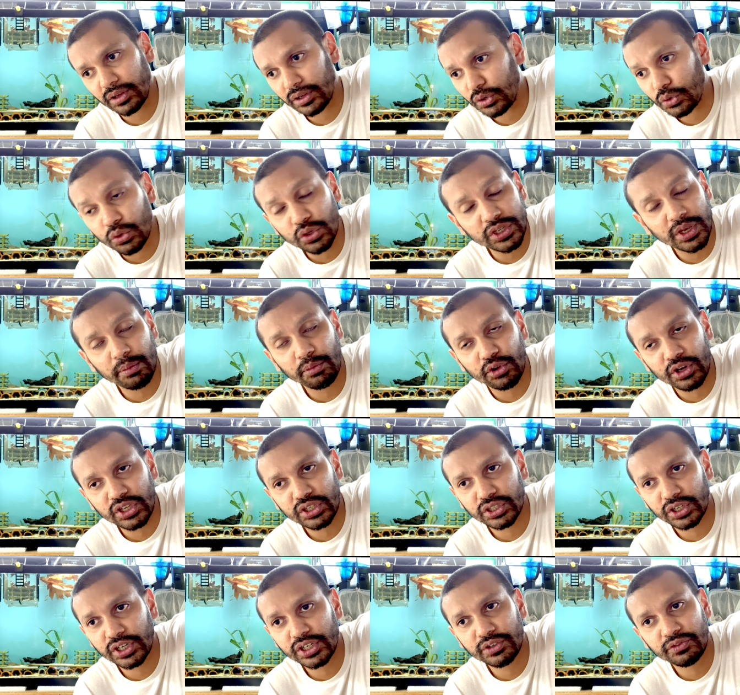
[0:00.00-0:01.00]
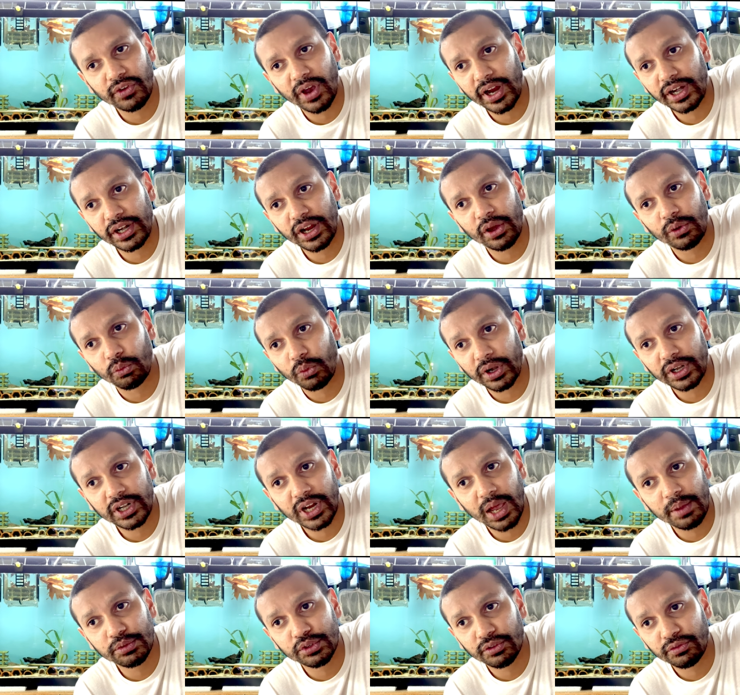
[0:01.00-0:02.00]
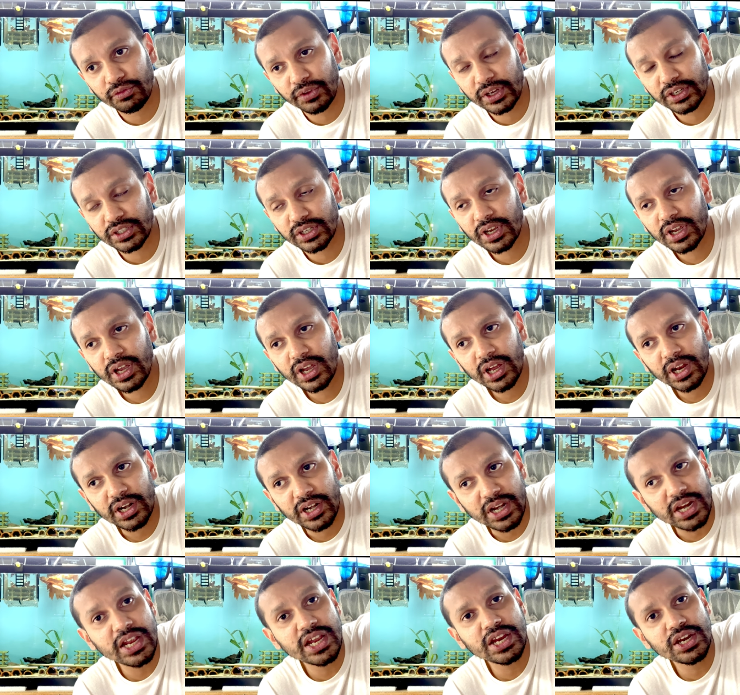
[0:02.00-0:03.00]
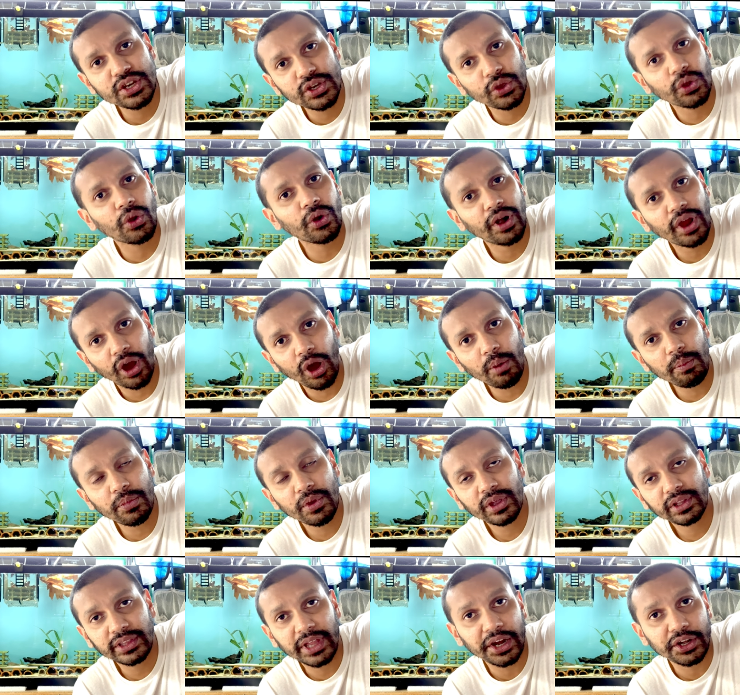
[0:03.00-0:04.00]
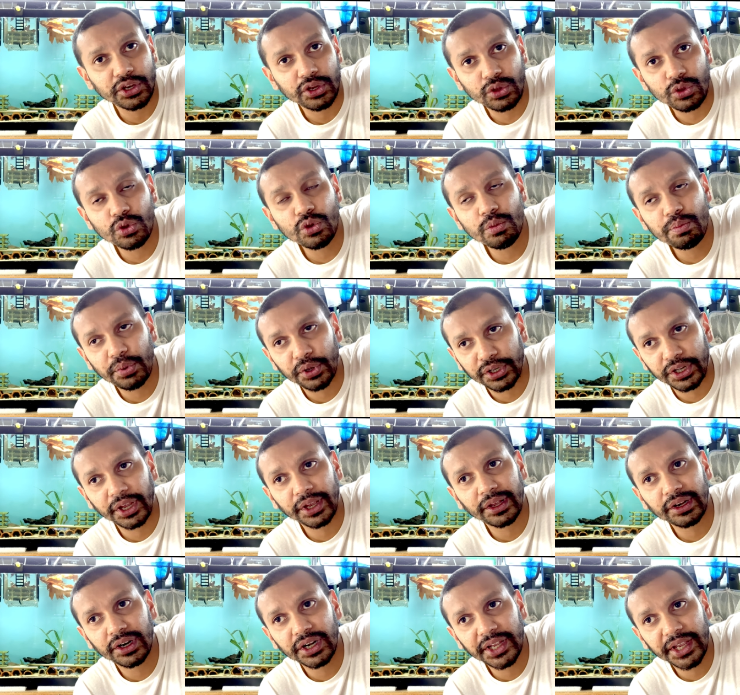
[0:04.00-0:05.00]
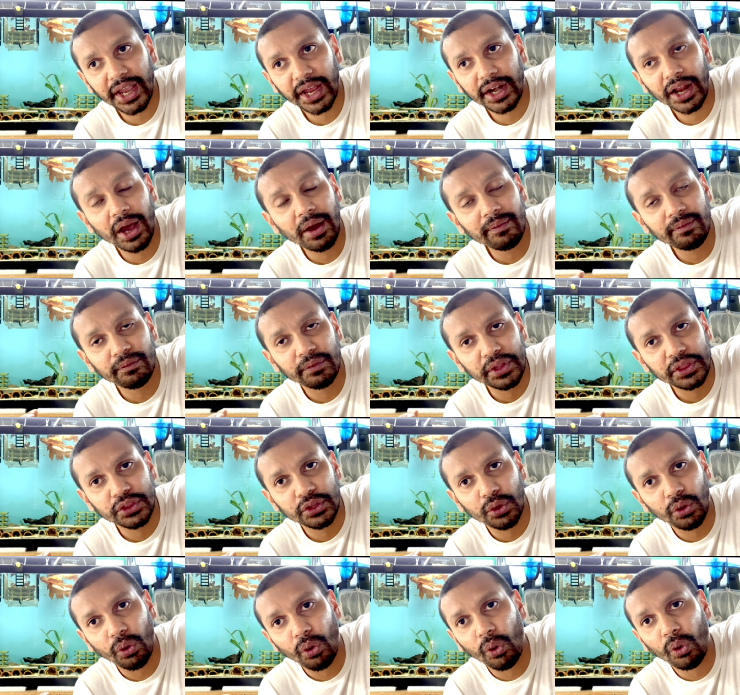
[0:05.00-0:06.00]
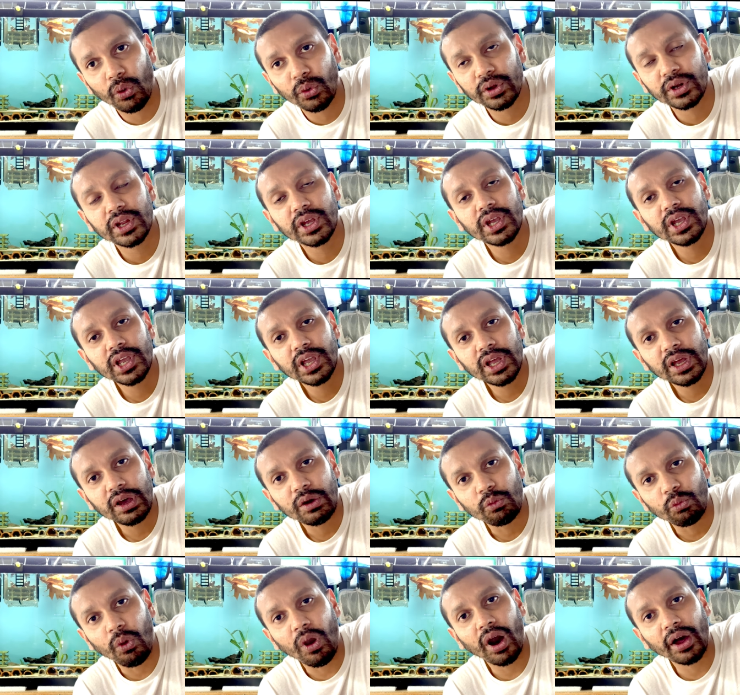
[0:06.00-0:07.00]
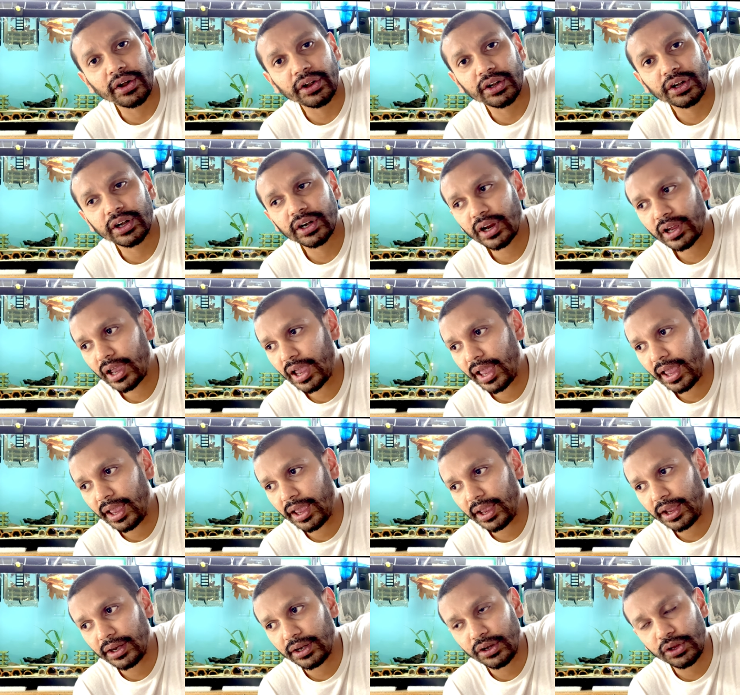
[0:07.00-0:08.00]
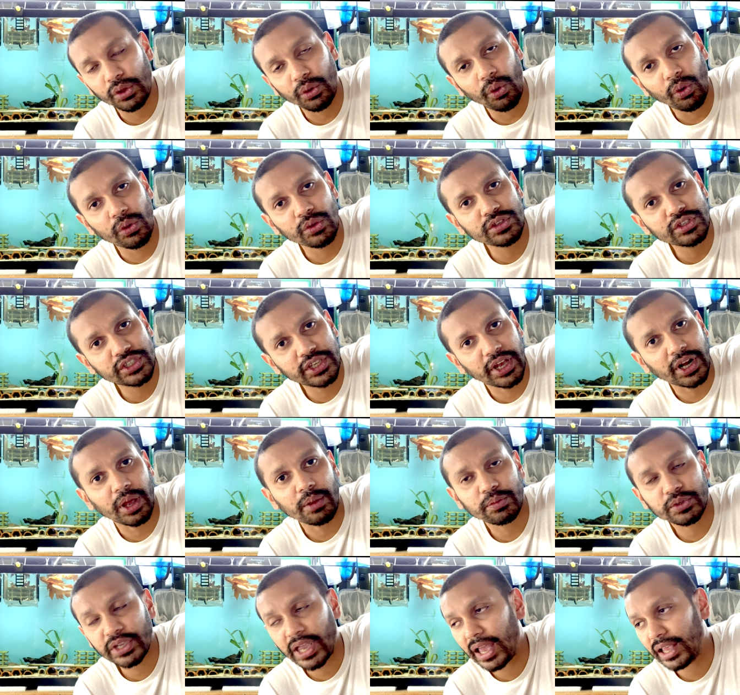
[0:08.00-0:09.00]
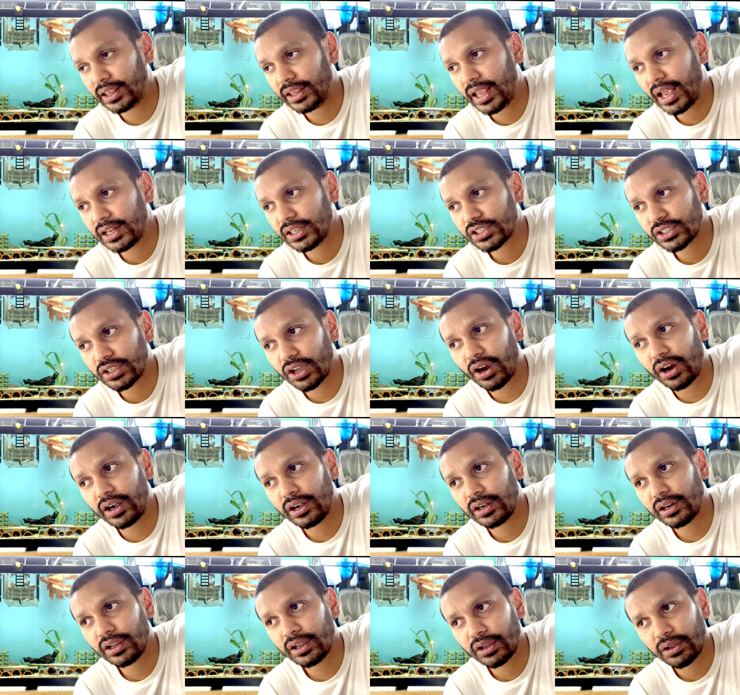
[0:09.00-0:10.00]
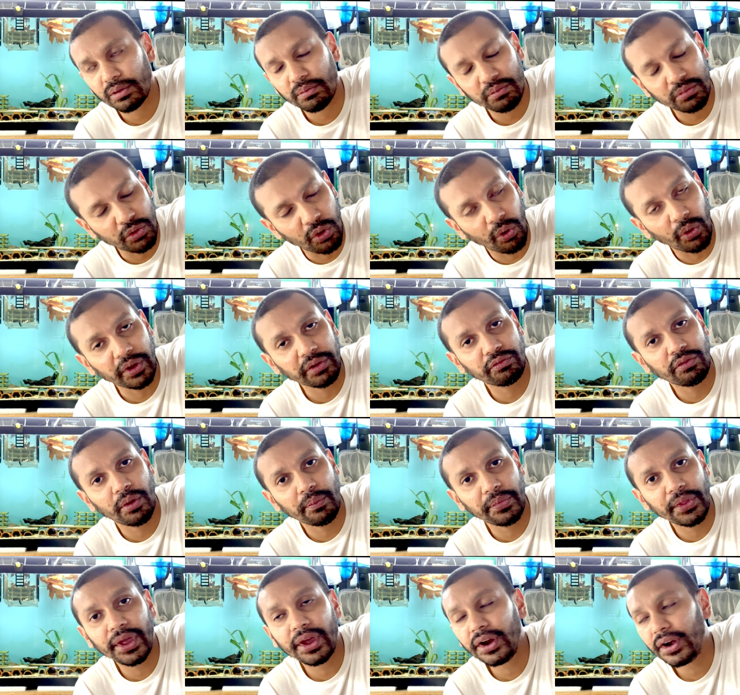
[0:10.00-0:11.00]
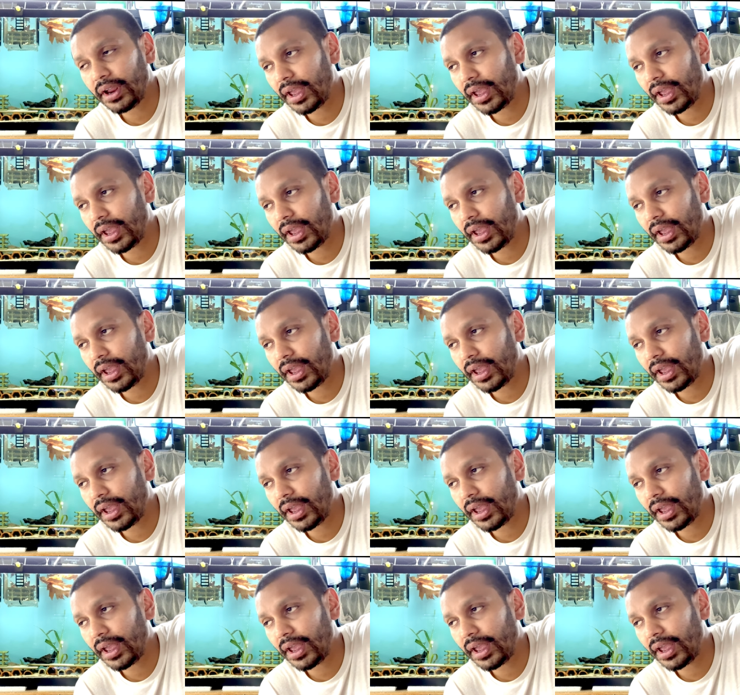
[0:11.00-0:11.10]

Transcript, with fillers: do some research, find out what types of fish need your help that you particularly can help with your own water and your own setups, and then start going from there